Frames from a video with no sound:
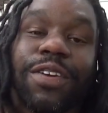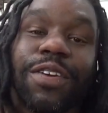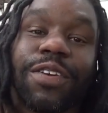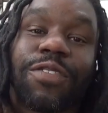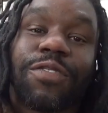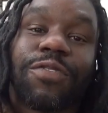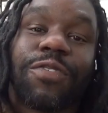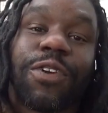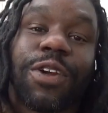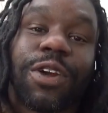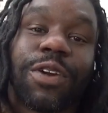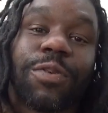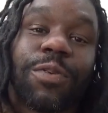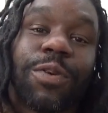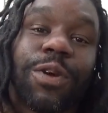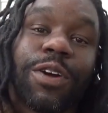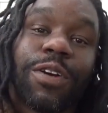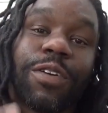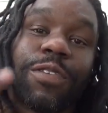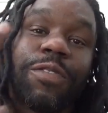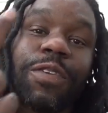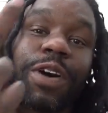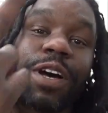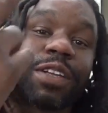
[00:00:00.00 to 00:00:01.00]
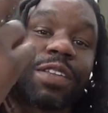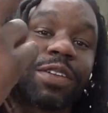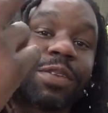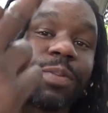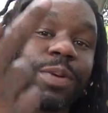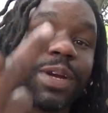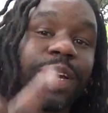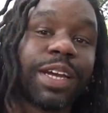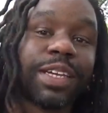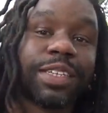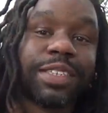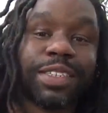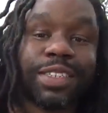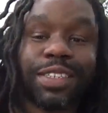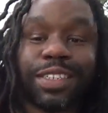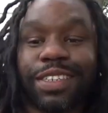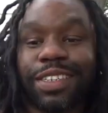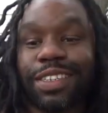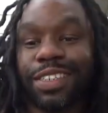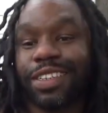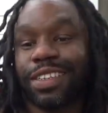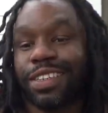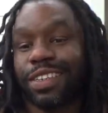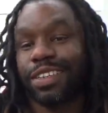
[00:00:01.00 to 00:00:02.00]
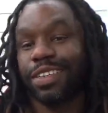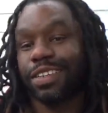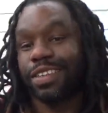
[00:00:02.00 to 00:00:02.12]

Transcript: Free the real, fuck the rest. Mm. Oh, mm-hmm.